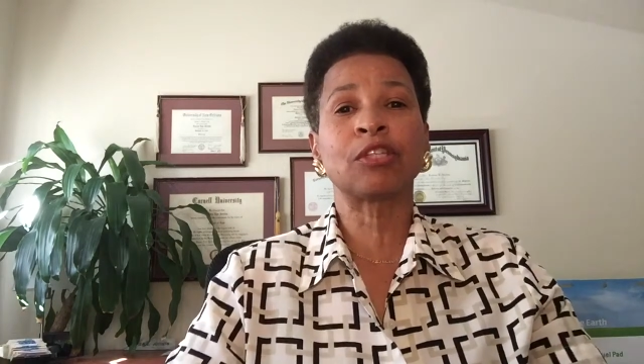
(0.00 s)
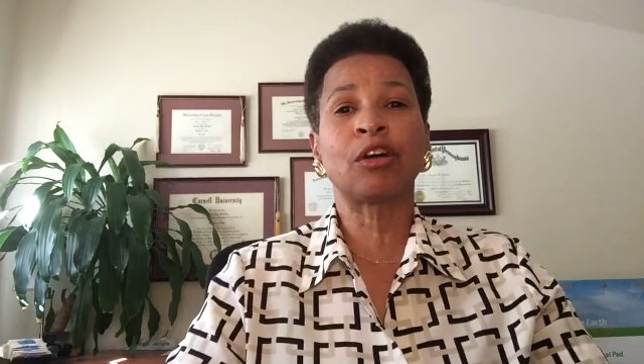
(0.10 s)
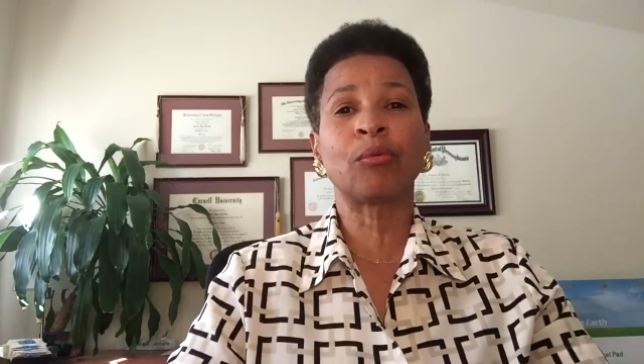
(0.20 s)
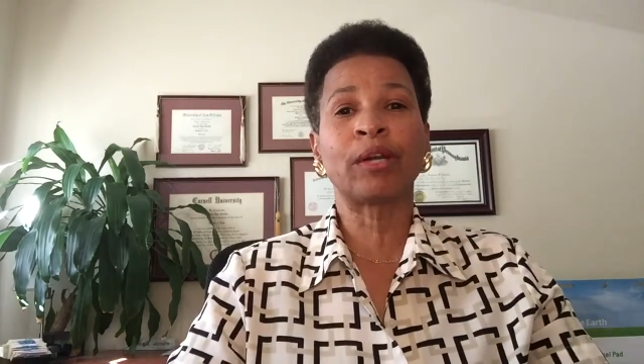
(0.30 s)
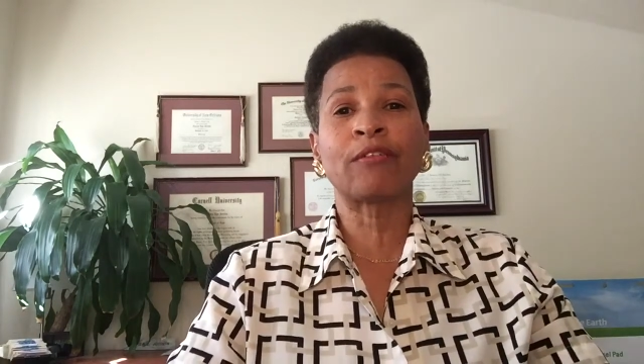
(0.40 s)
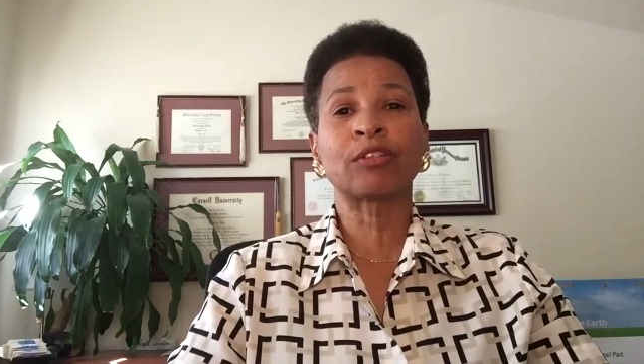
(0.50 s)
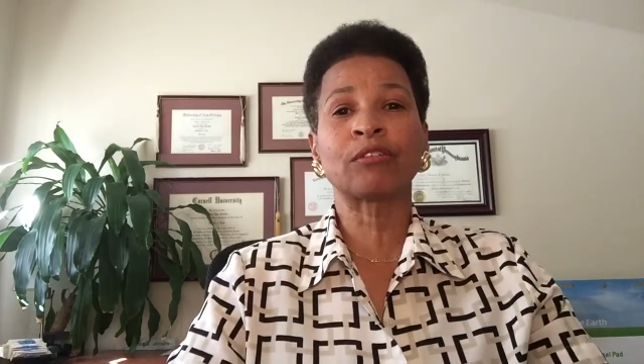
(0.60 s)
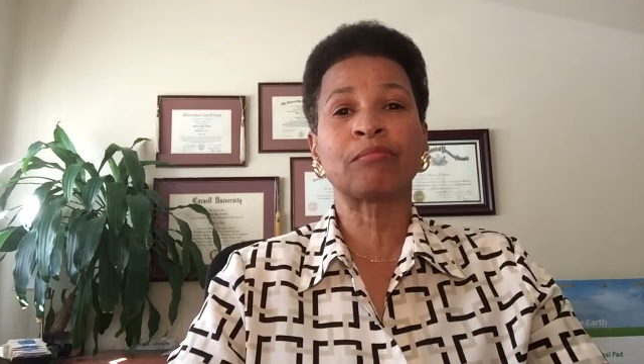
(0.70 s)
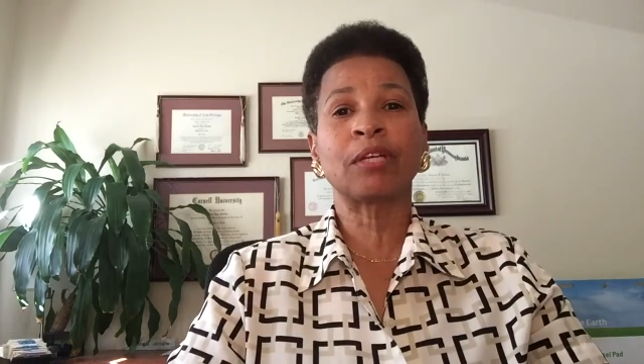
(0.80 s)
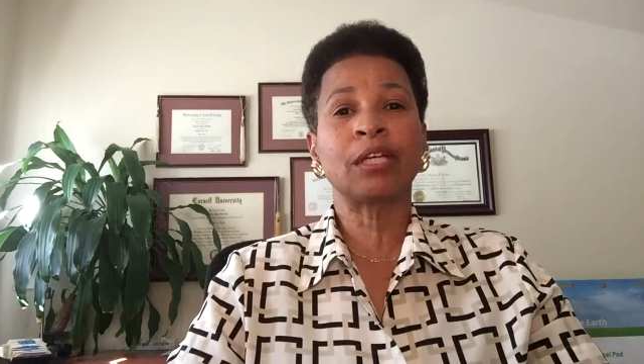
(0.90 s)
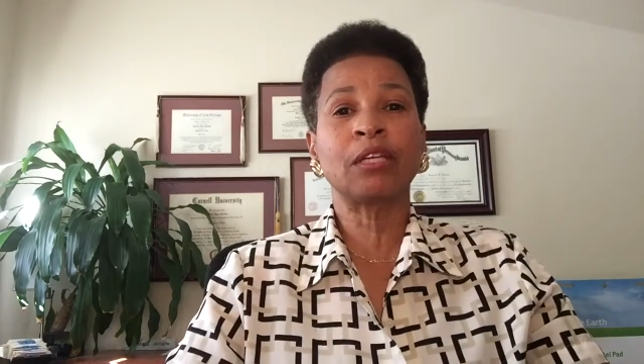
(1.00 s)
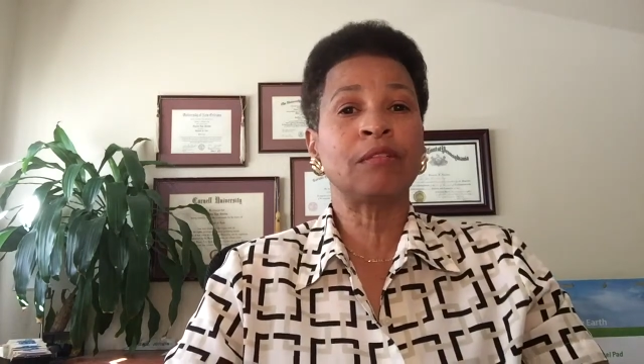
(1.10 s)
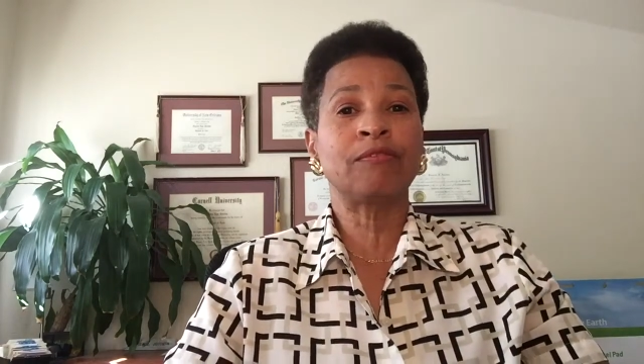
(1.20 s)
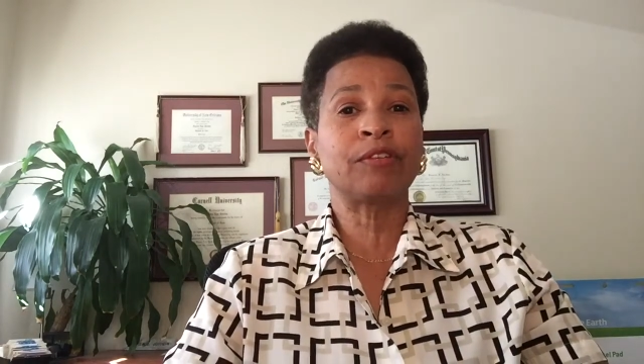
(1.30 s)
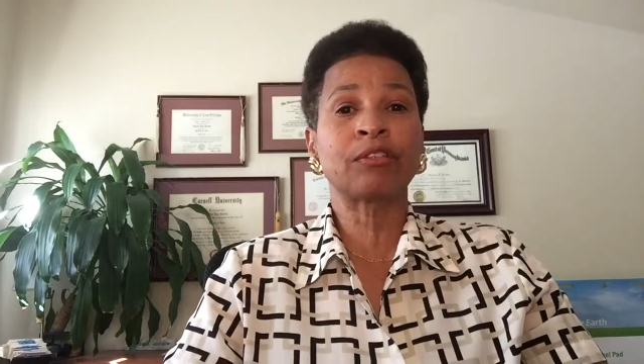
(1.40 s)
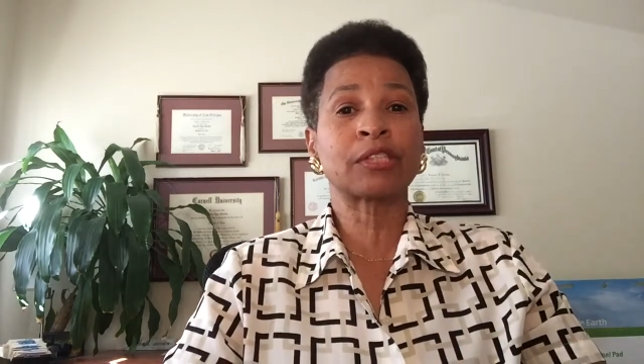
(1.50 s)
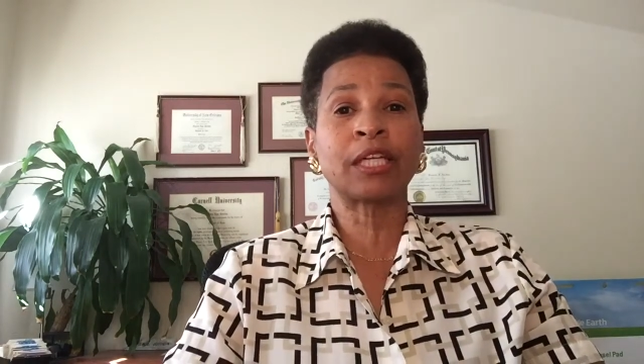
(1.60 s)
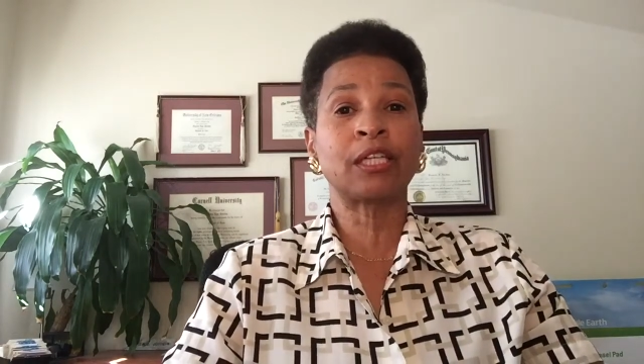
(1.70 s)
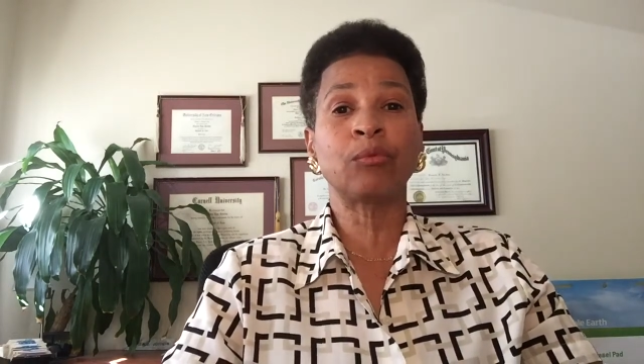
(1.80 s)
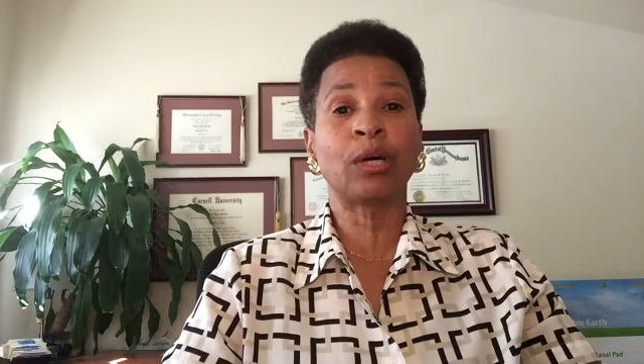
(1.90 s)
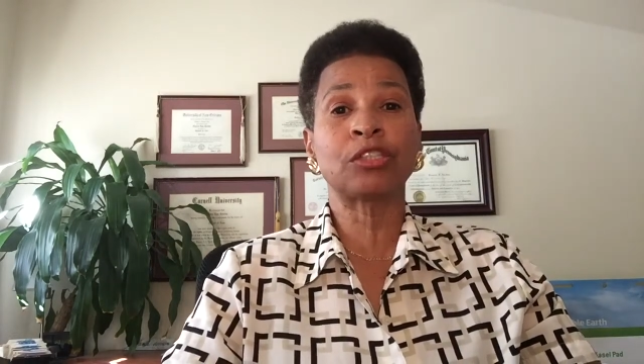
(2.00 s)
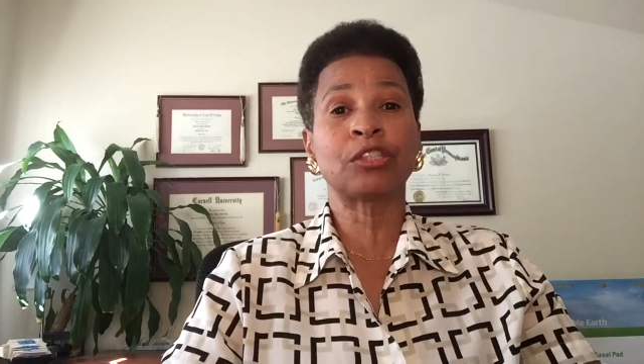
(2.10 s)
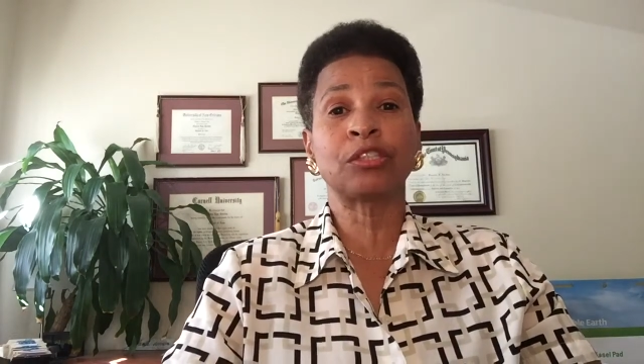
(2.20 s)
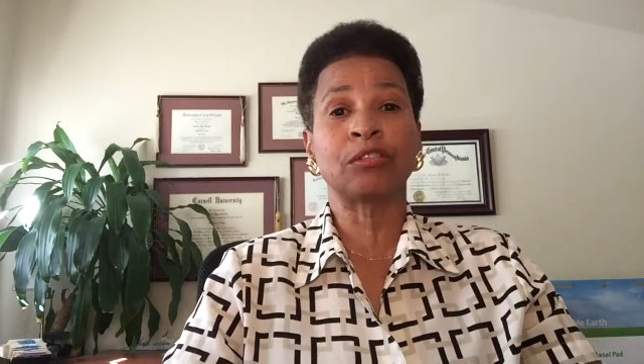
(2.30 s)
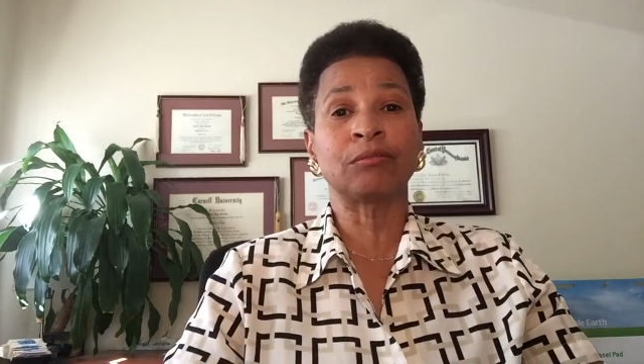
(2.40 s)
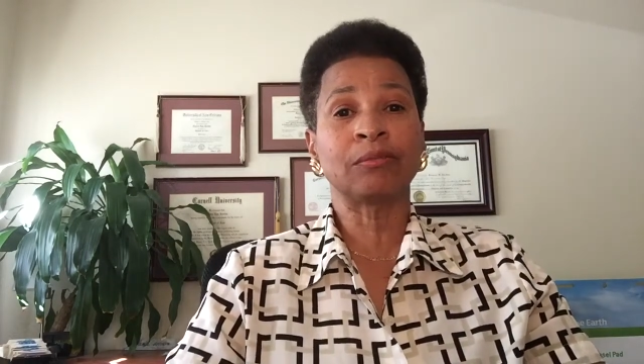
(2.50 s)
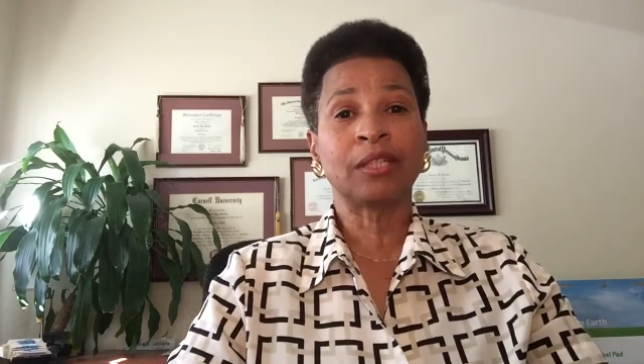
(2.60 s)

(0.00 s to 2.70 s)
whatever he feels like he wants to do